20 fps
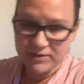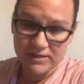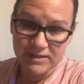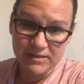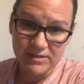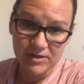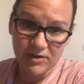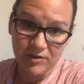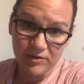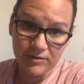
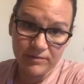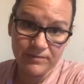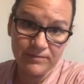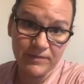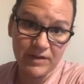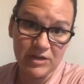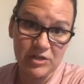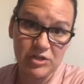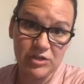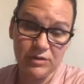seasonal
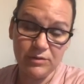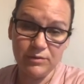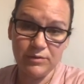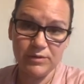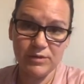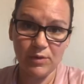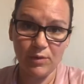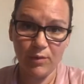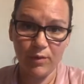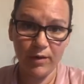
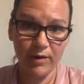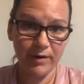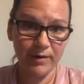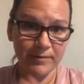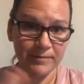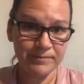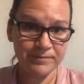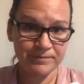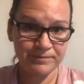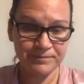issues
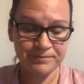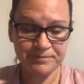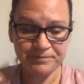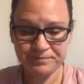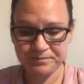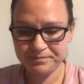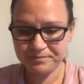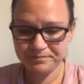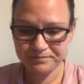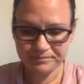or
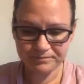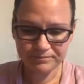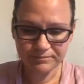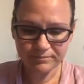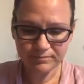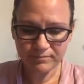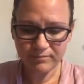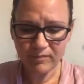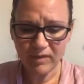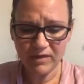
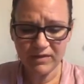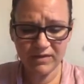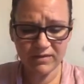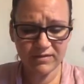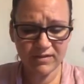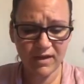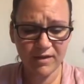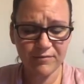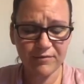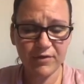
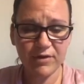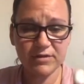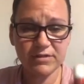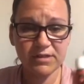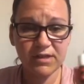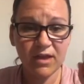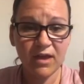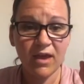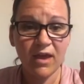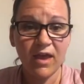discomforts.